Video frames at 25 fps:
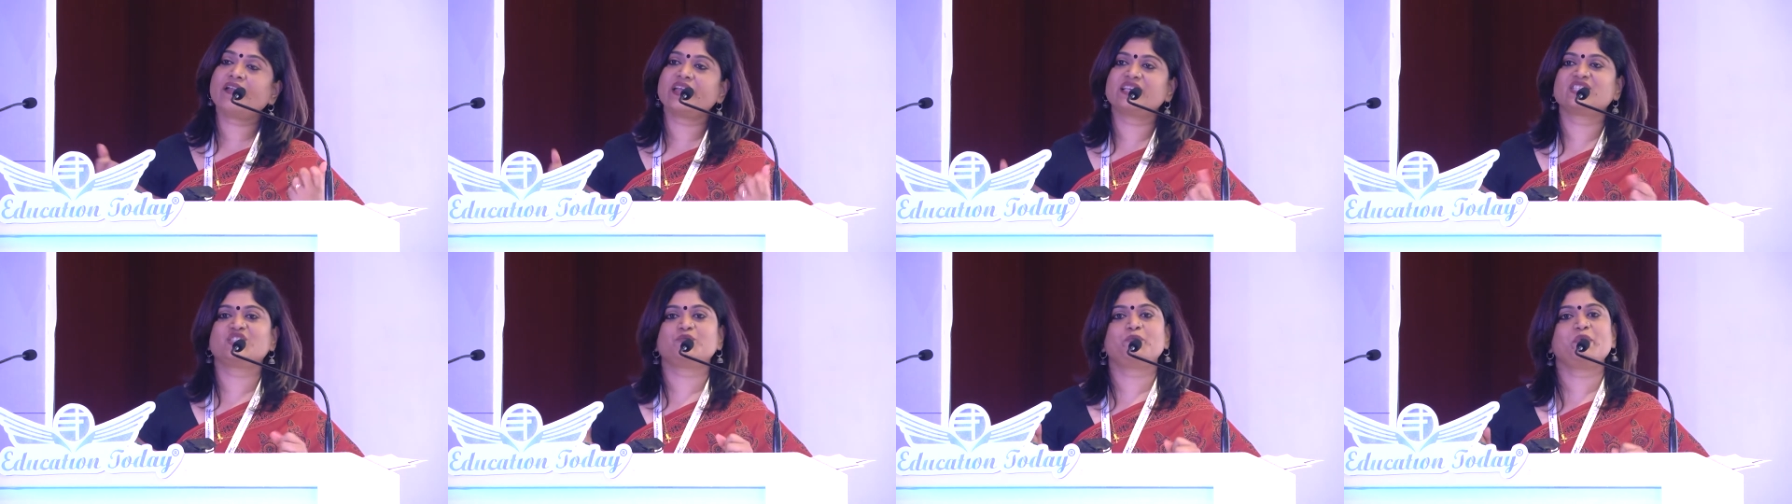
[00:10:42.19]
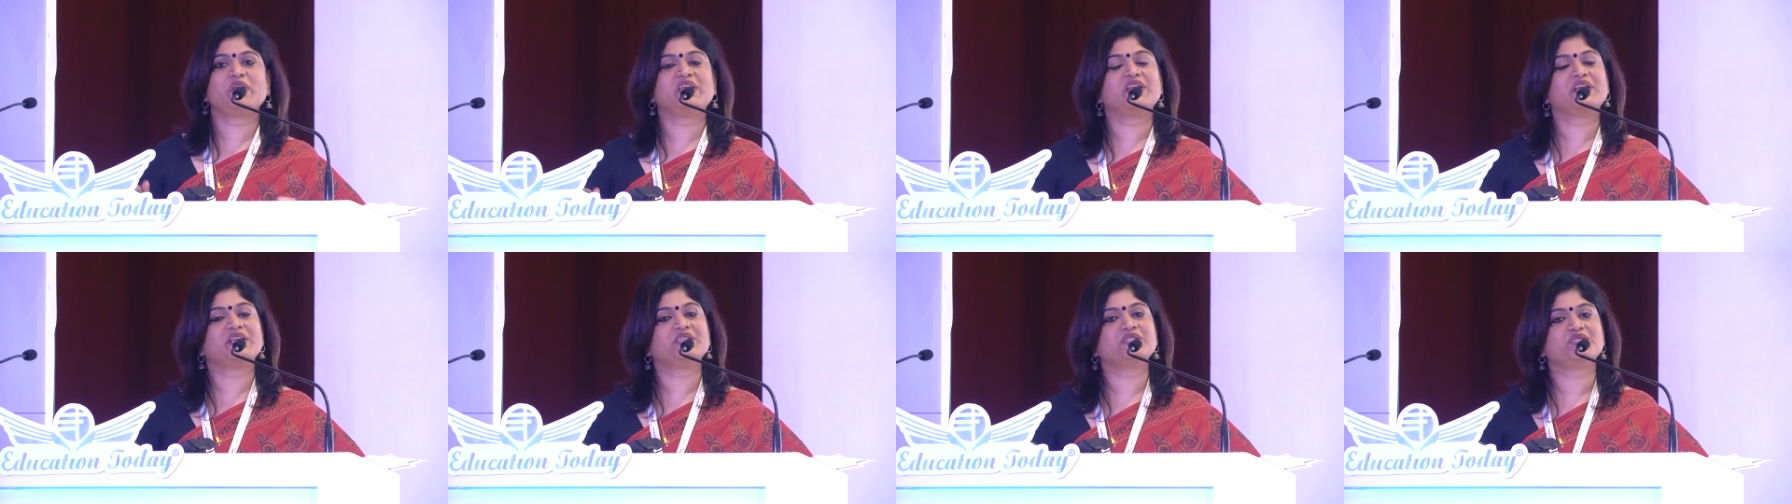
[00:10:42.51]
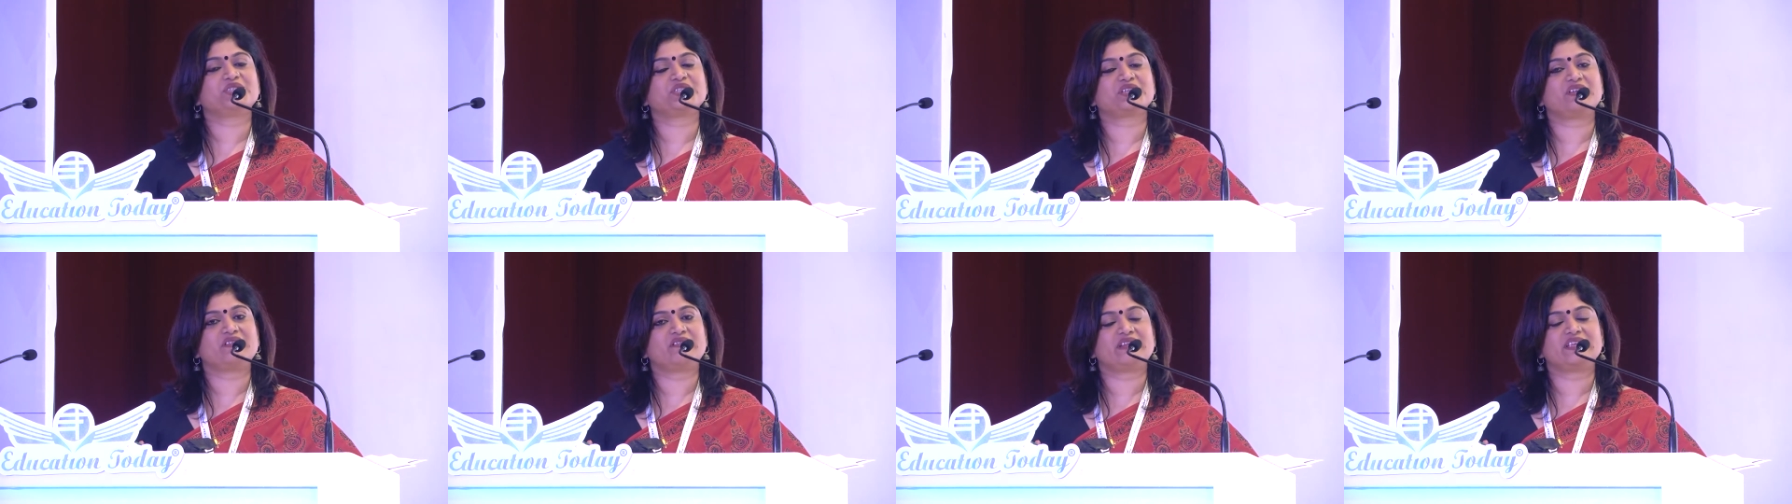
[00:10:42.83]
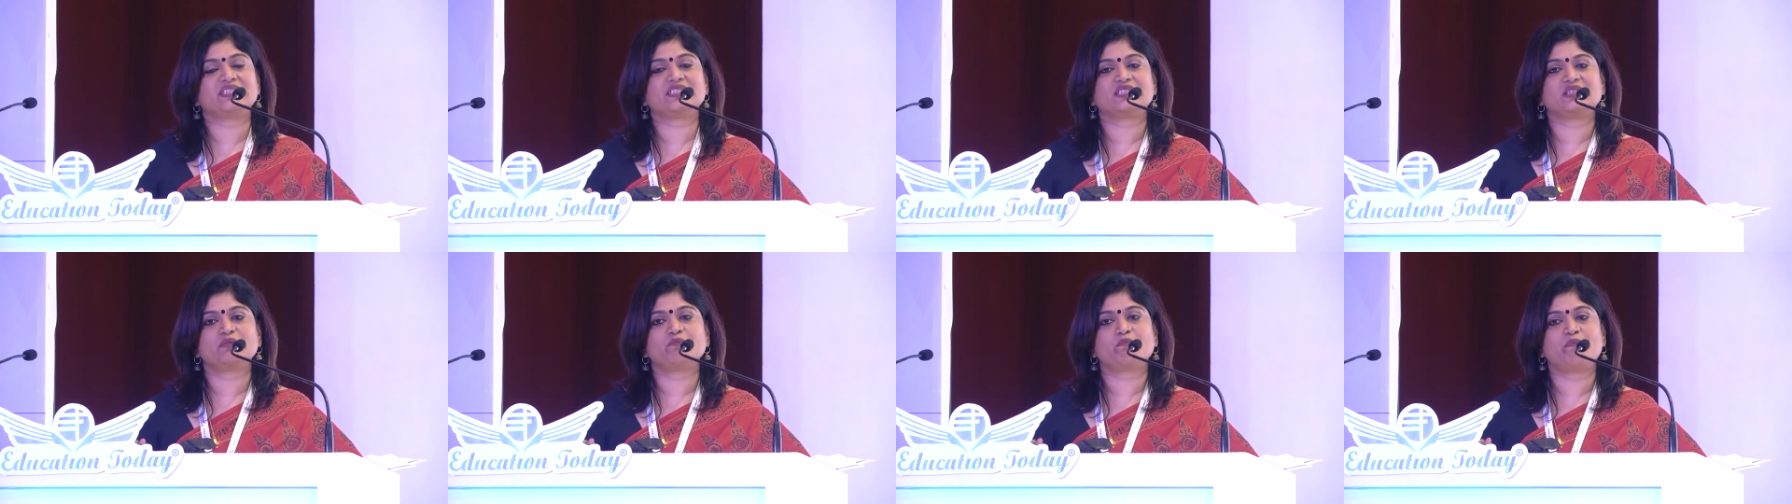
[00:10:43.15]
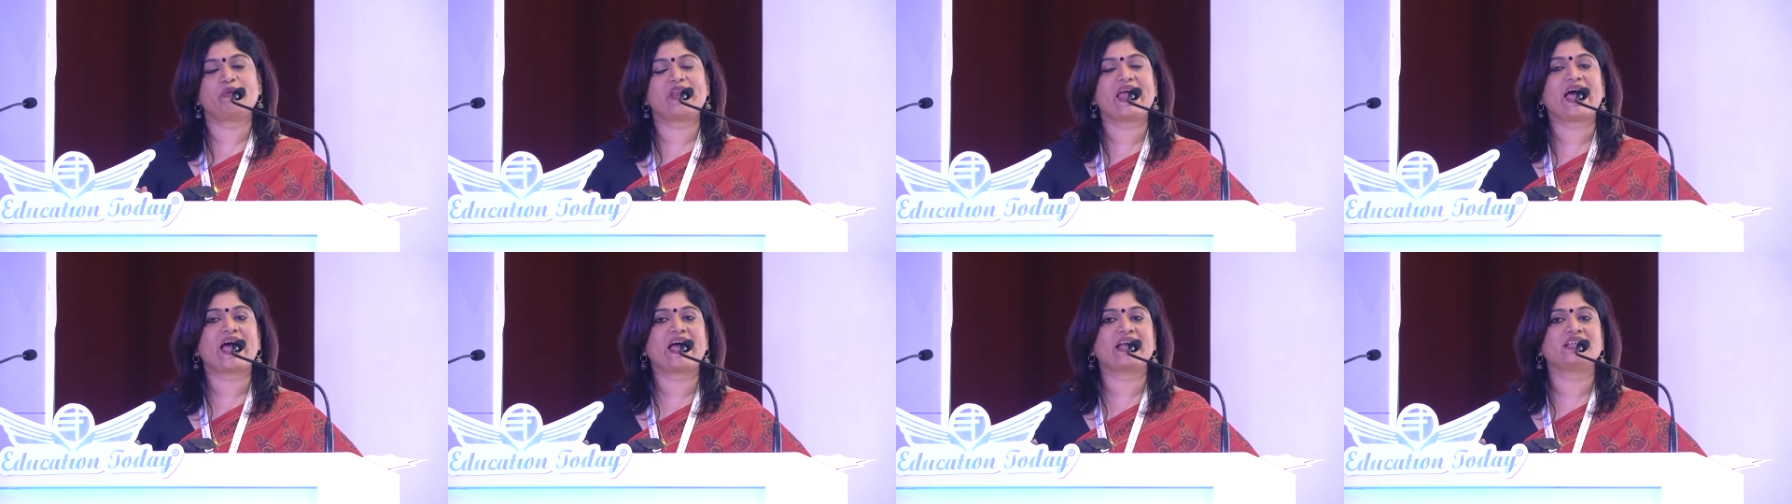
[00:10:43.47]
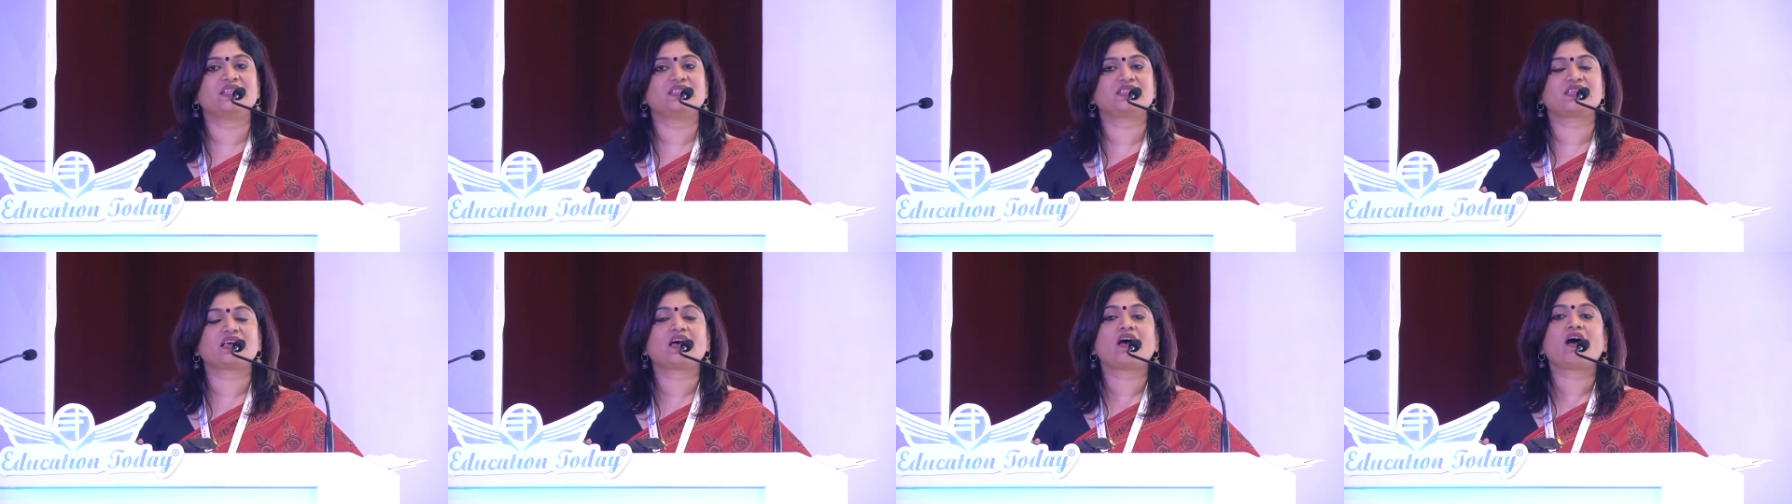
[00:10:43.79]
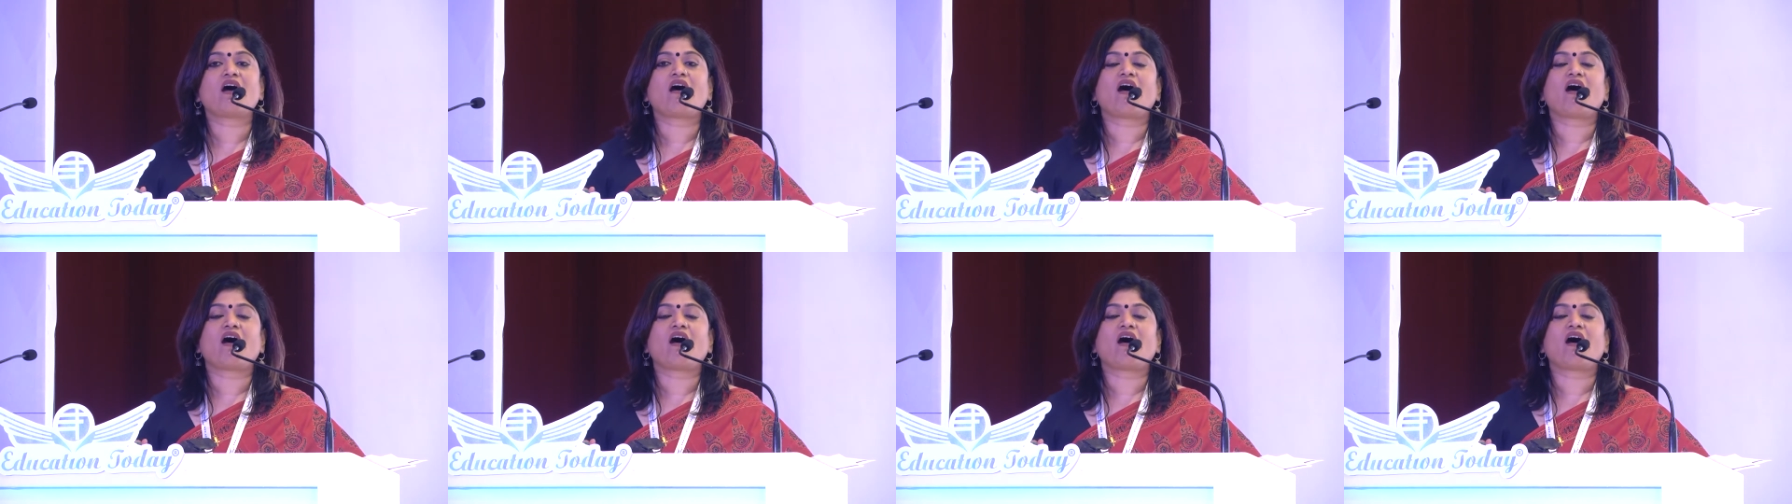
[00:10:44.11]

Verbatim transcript: experiential lesson plans